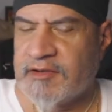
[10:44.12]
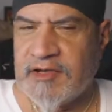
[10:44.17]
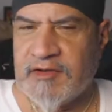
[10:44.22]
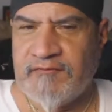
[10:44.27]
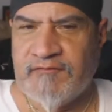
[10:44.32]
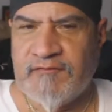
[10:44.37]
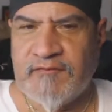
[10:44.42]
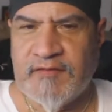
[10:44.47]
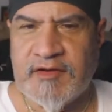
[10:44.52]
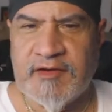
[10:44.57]

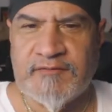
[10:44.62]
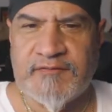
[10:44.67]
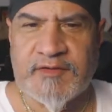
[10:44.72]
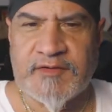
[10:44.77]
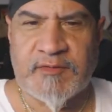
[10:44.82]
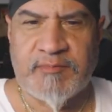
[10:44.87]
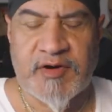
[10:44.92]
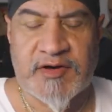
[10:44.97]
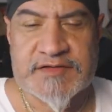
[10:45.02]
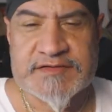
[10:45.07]
If
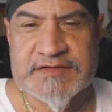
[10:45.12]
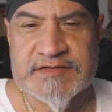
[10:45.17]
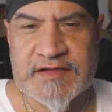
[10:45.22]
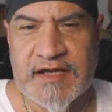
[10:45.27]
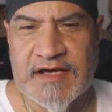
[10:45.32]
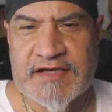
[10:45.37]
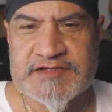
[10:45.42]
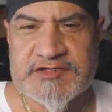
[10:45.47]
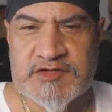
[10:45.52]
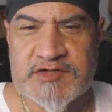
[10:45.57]
they're
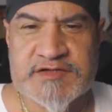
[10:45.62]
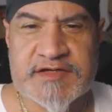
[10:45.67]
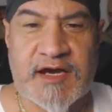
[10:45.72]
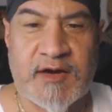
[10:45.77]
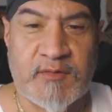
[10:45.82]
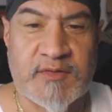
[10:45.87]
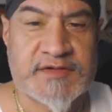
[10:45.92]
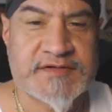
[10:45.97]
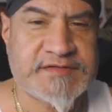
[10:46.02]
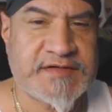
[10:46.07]
personalized, usually
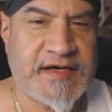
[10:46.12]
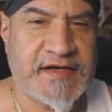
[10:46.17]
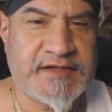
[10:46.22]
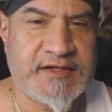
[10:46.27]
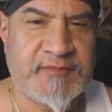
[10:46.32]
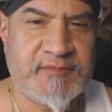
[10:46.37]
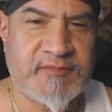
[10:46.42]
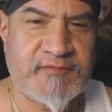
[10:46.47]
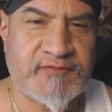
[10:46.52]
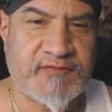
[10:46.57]
I will
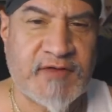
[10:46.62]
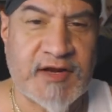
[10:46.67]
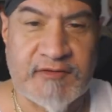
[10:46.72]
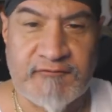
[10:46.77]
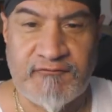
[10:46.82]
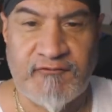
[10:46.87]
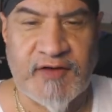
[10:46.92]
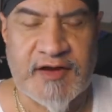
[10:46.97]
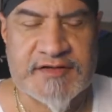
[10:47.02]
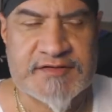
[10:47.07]
sign them if they're
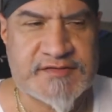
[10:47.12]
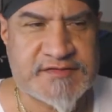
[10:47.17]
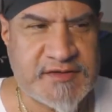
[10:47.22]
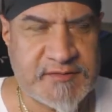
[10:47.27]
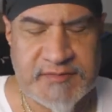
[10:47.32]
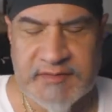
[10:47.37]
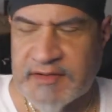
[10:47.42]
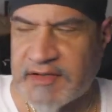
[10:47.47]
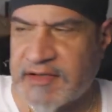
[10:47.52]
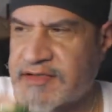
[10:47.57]
like friends or
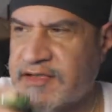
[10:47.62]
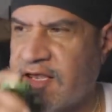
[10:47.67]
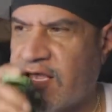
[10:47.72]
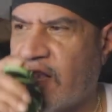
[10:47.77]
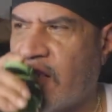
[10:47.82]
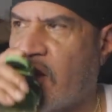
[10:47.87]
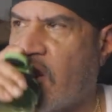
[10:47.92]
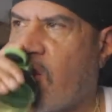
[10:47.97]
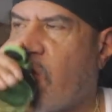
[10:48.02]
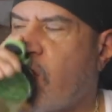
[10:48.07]
something like that.